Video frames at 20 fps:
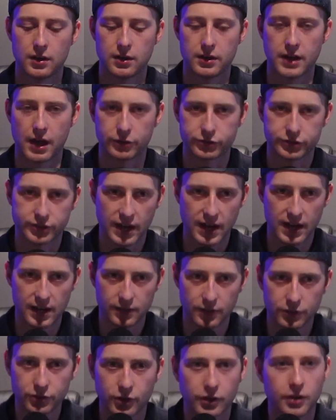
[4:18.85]
Now,
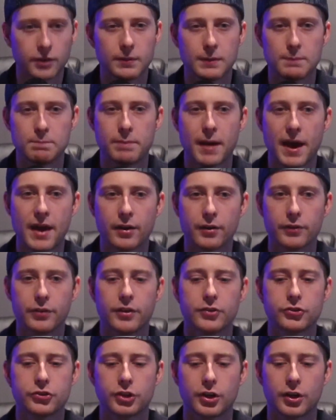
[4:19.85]
saying that they're going to be better
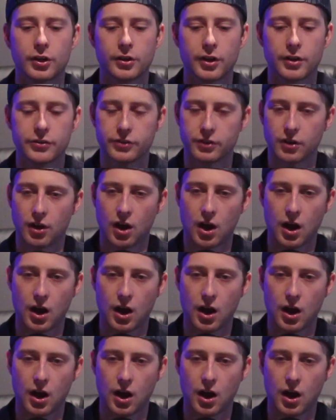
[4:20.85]
this year doesn't